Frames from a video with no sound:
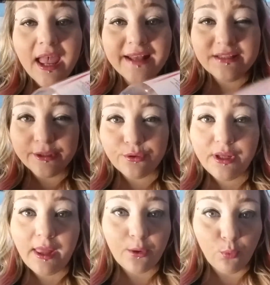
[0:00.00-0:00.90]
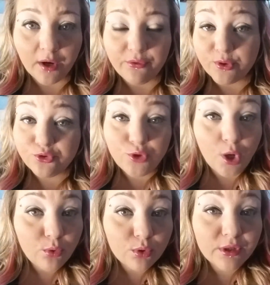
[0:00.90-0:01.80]
it's literally like water. There's
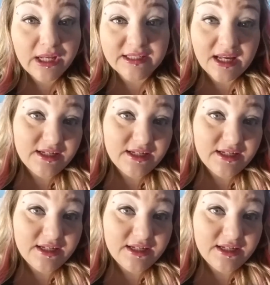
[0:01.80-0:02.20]
no grease.